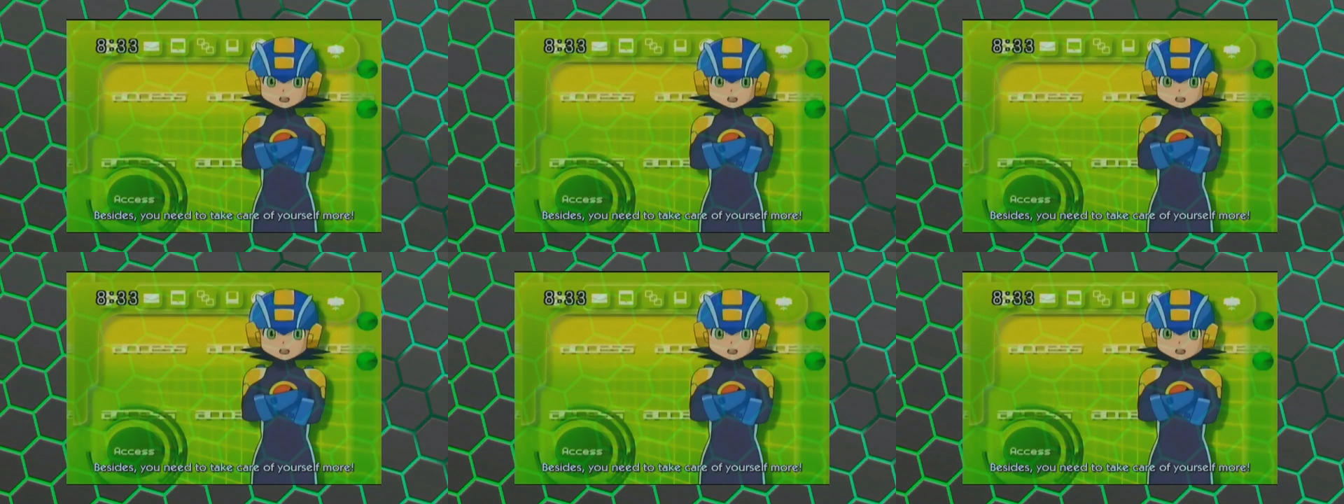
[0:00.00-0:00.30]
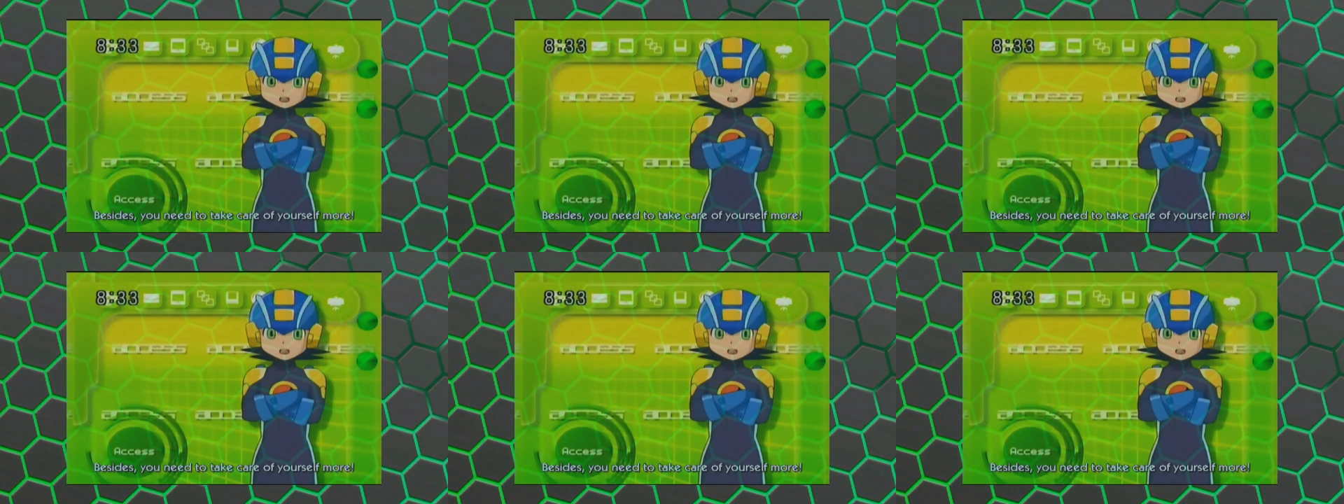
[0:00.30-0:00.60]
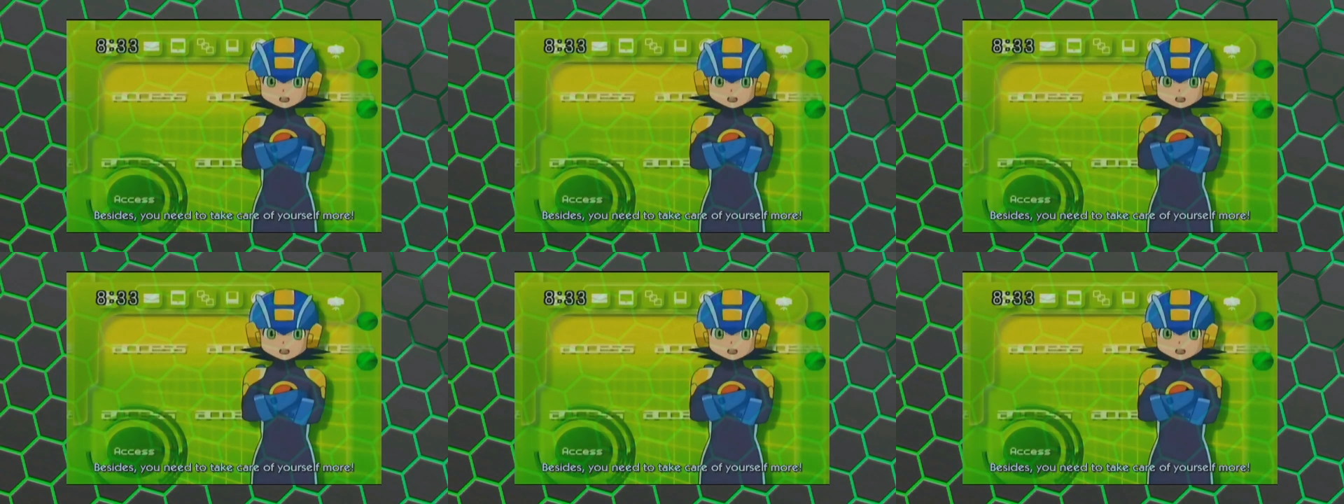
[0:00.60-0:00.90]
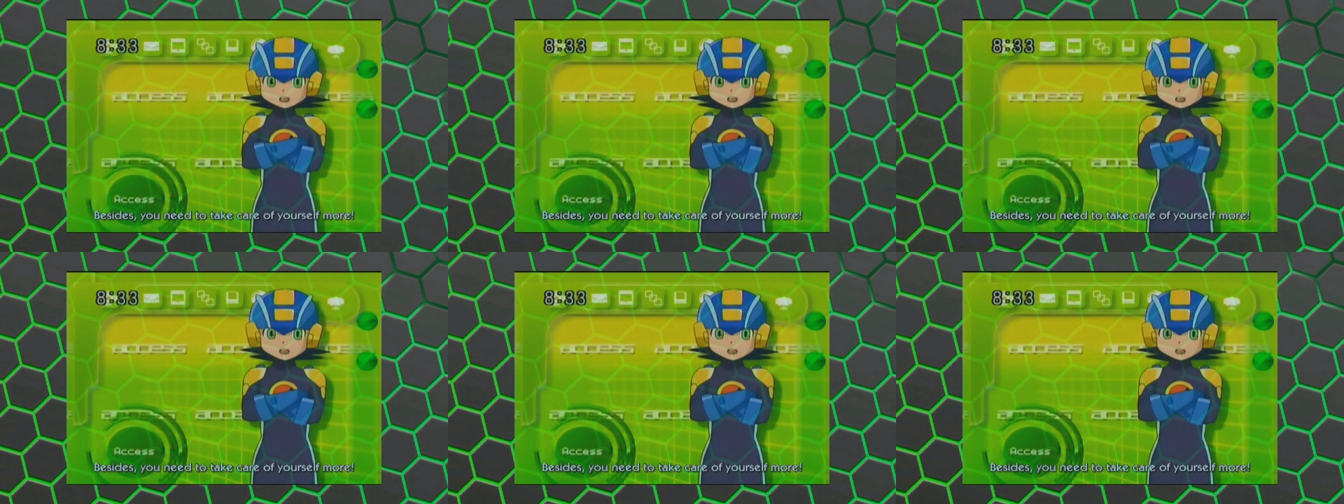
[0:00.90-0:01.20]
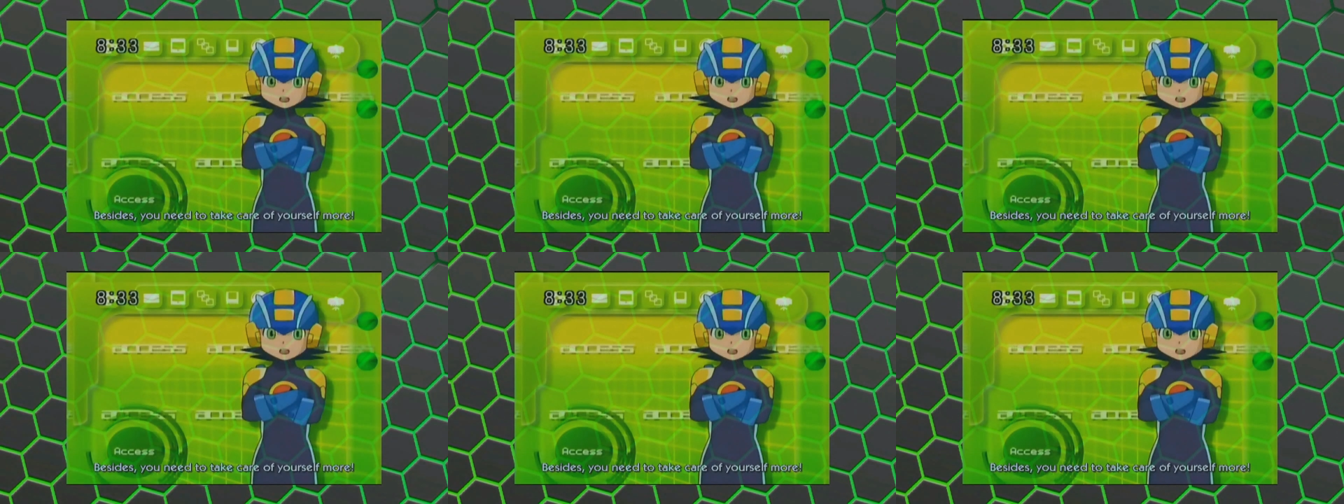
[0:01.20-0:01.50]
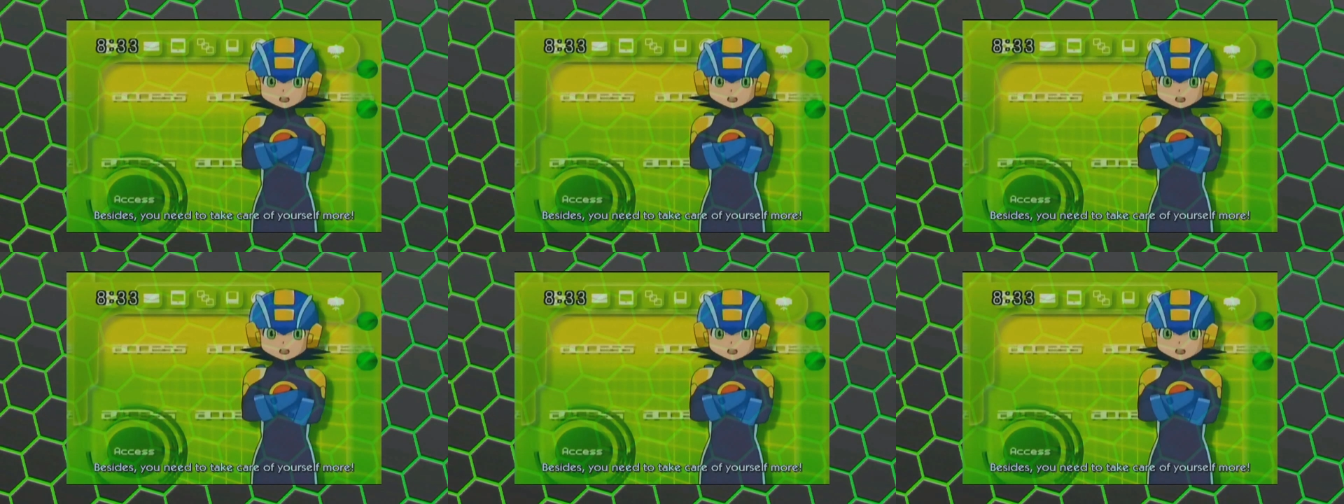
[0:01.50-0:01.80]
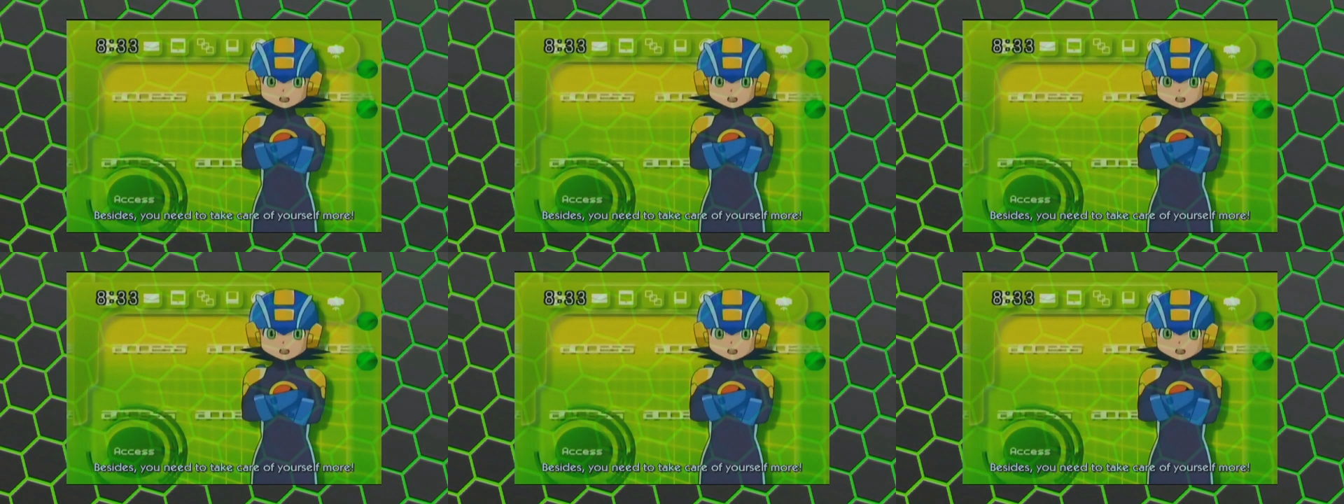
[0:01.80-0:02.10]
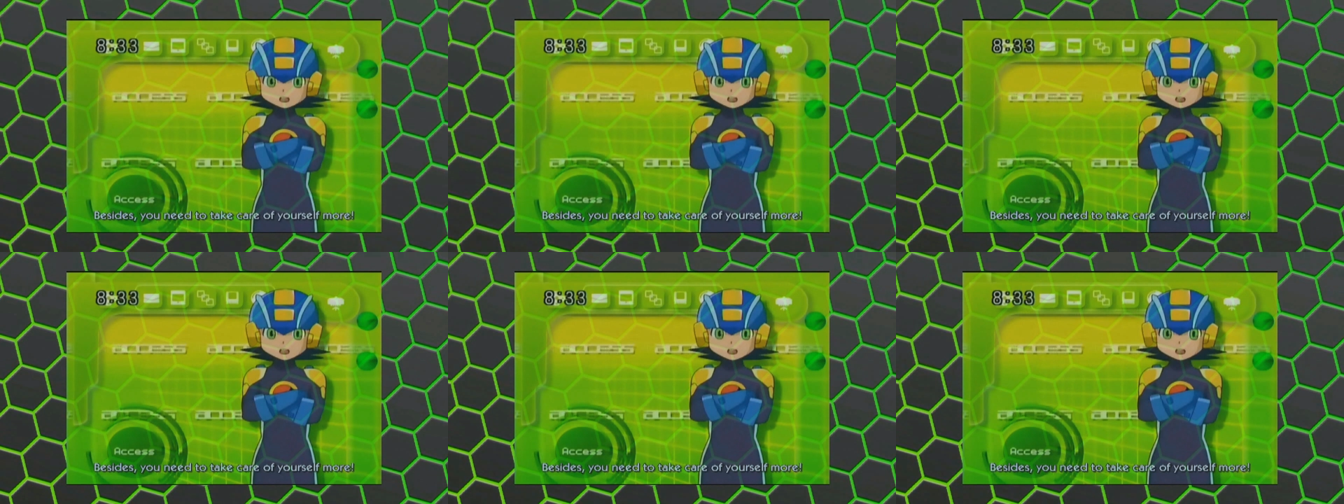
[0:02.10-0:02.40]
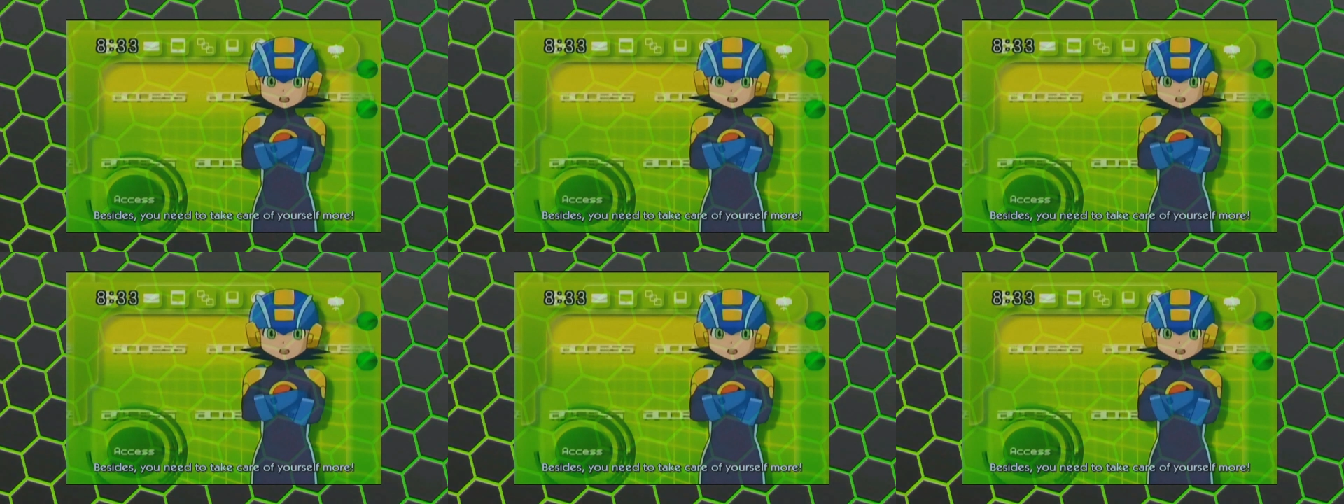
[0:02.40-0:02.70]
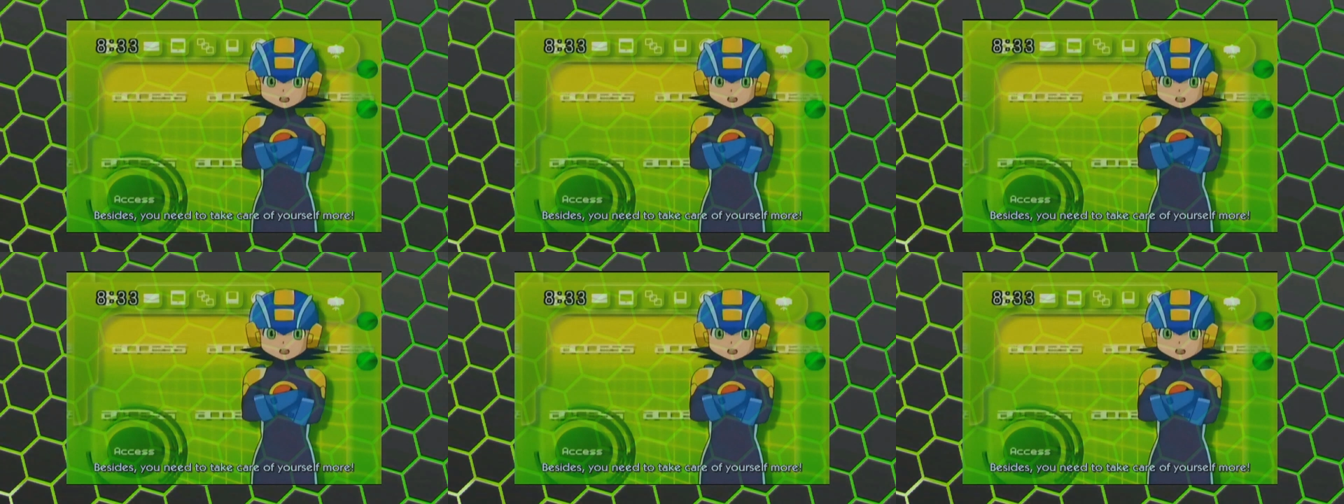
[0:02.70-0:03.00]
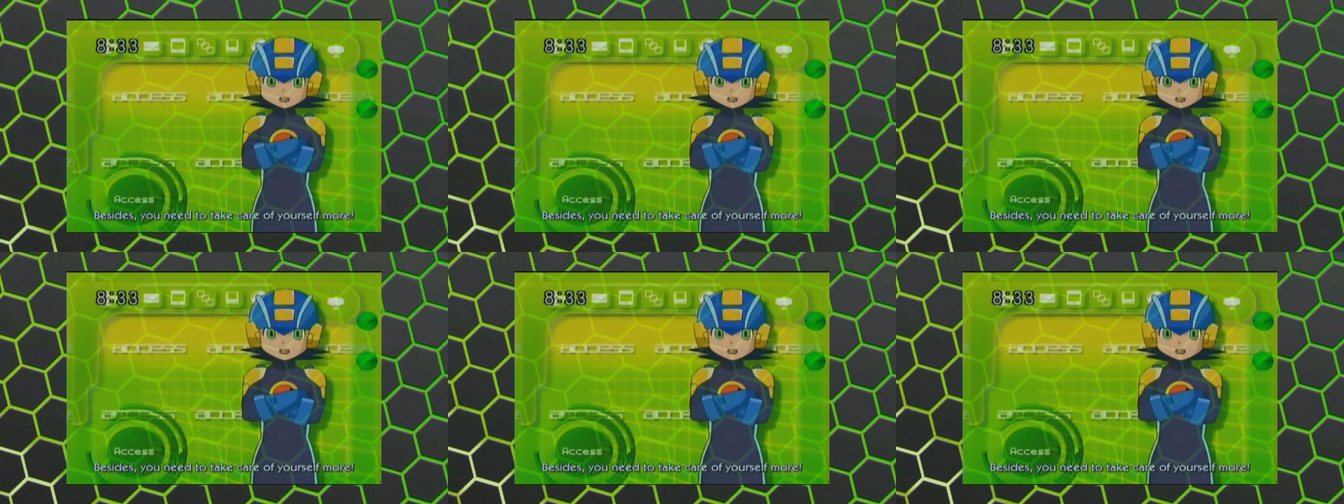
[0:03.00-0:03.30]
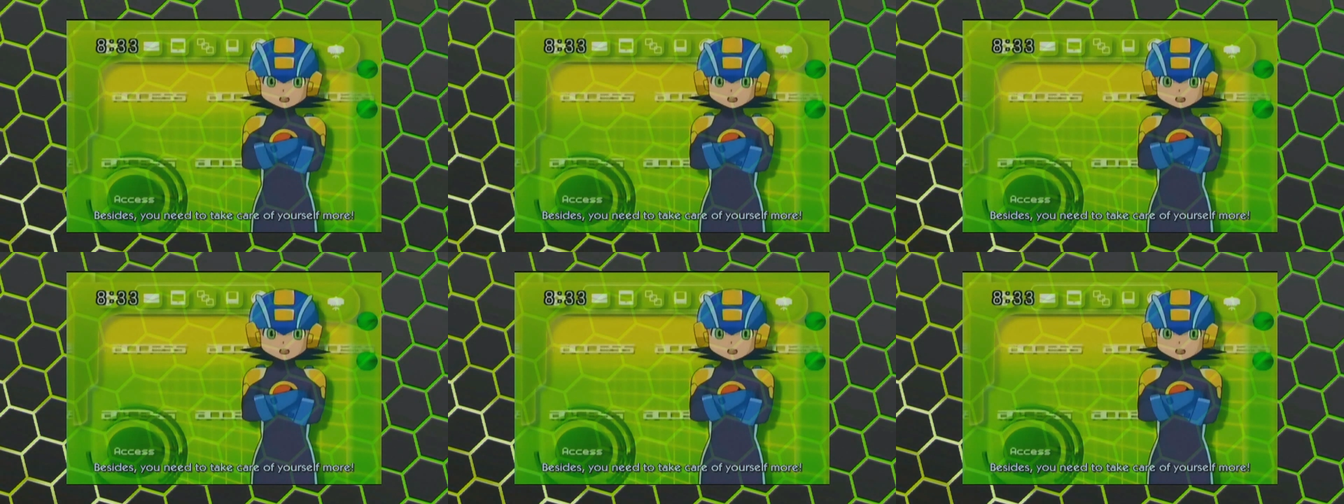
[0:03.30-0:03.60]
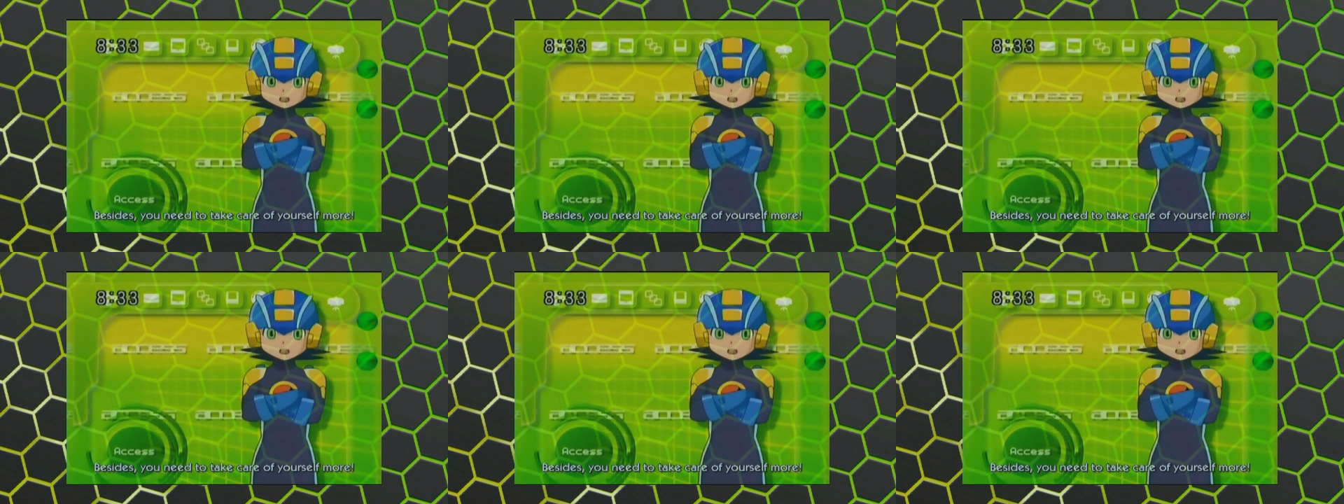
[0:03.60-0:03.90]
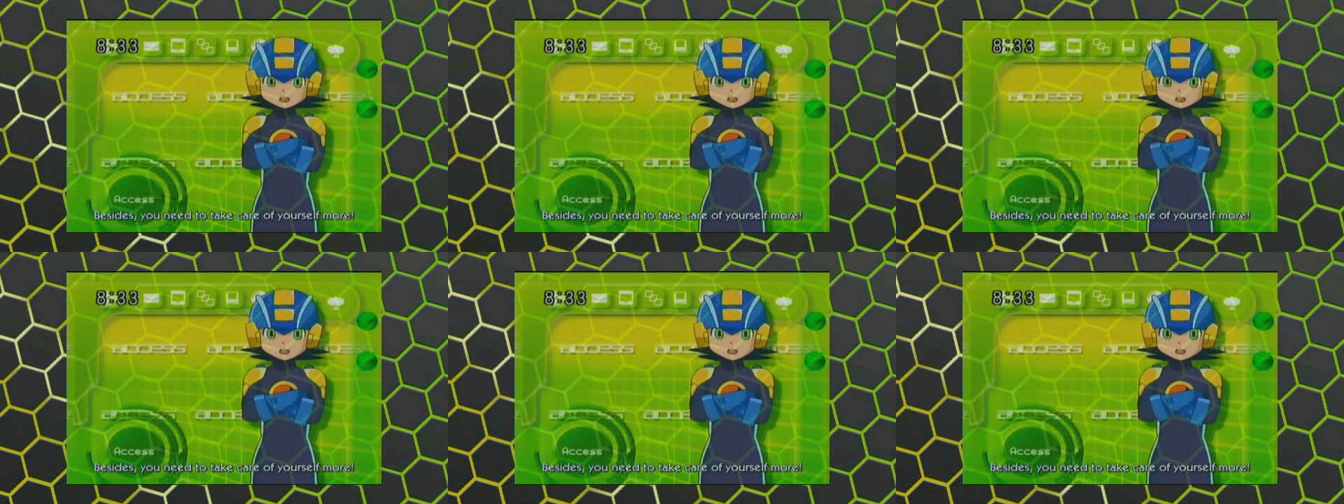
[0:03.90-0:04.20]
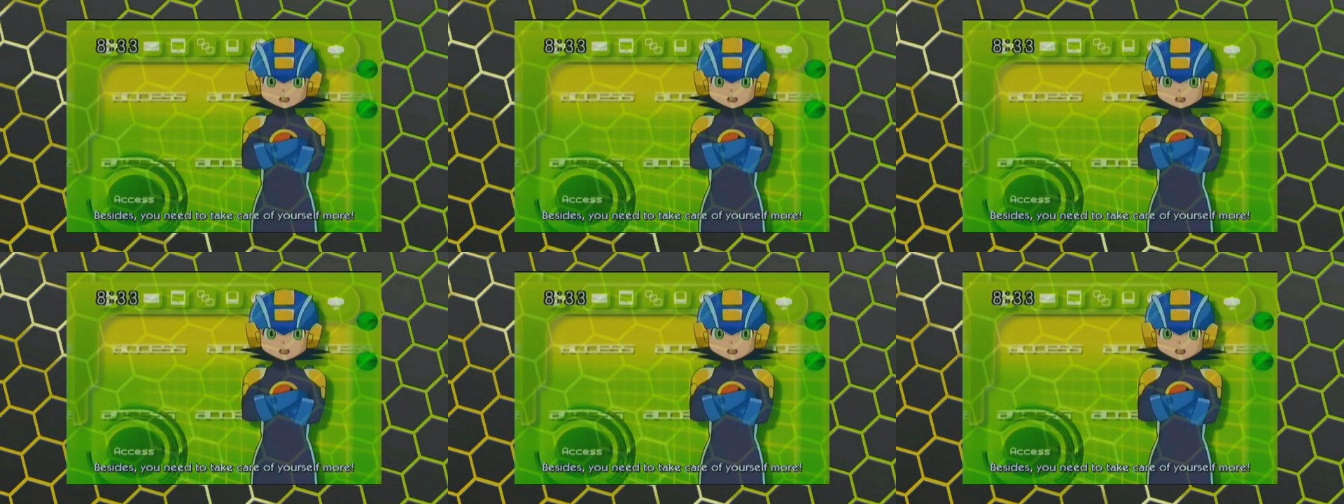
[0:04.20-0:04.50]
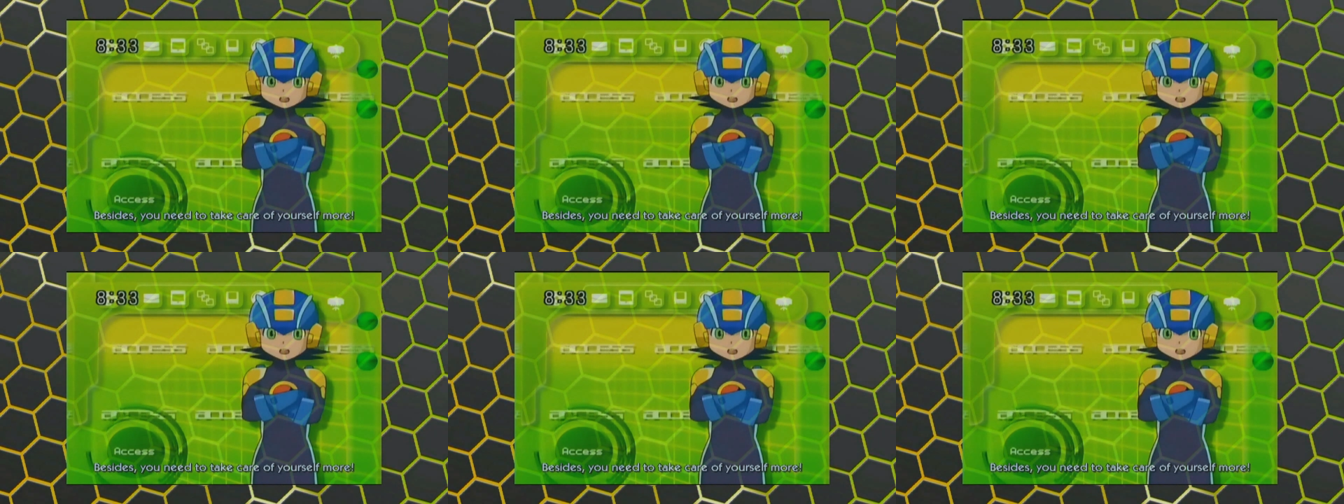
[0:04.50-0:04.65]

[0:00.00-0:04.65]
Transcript: (no speaker visible)